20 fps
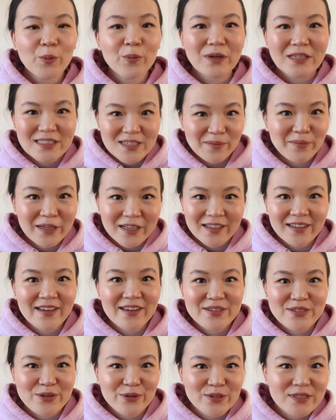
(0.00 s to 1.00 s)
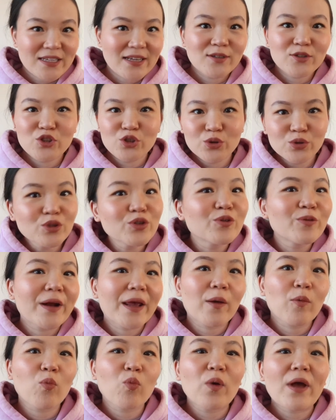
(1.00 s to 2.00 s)
We typically associate
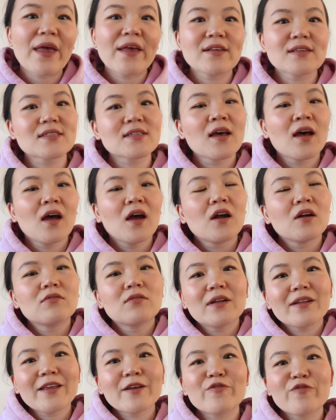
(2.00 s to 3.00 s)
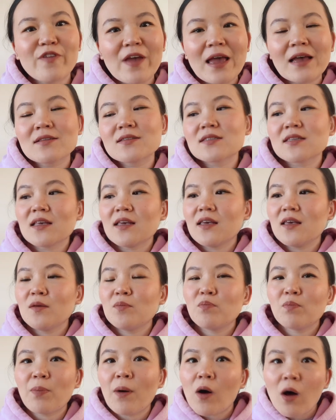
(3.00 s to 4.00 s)
jewelry with really
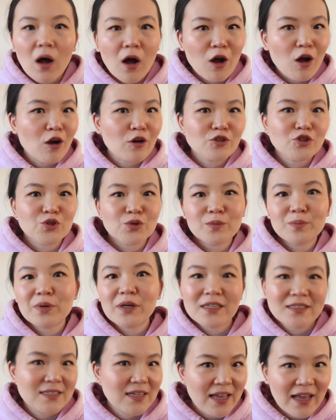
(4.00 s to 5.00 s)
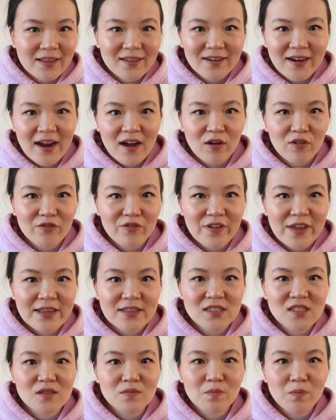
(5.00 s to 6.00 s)
fancy, posh, or put together
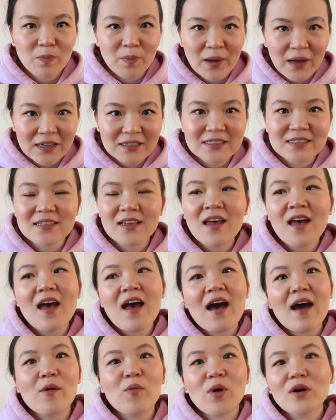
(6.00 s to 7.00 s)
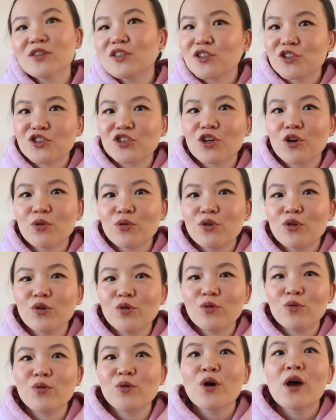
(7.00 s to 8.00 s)
outfits, but I want to show
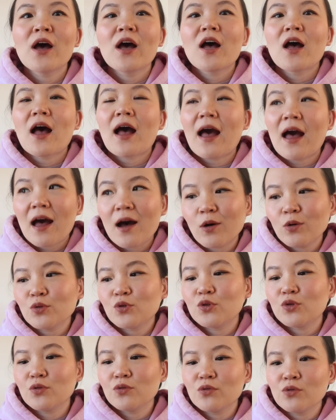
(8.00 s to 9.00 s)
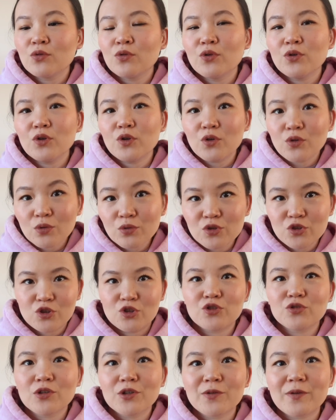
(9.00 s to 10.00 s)
you how to use
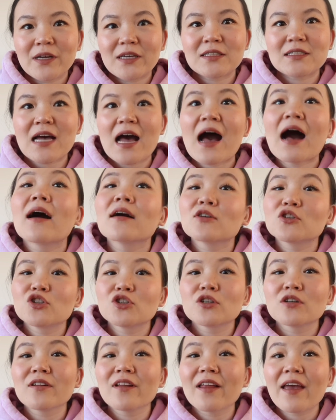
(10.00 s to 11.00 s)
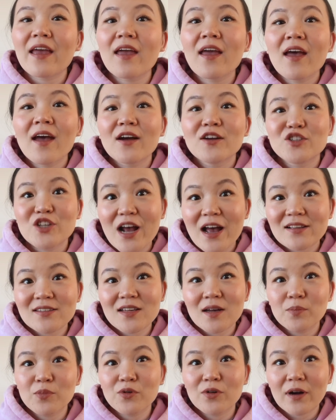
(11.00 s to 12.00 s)
jewelry to actually jazz
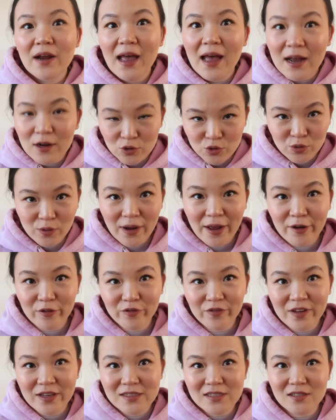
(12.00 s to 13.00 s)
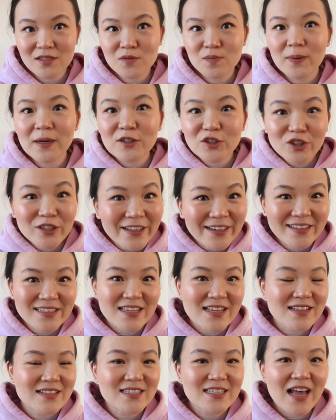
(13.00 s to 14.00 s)
up your casual outfits, especially
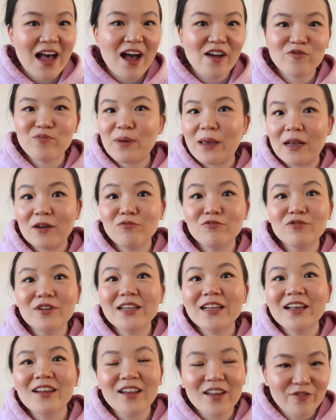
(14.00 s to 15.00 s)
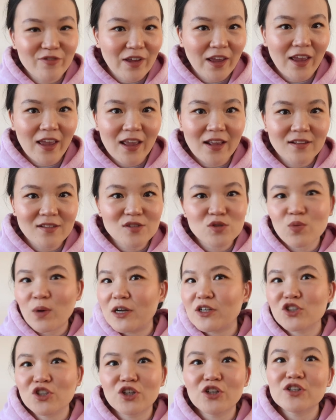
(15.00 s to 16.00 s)
since I've been really living in
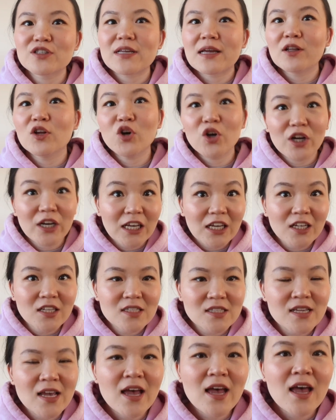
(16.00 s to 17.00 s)
sweatshirts and hoodies.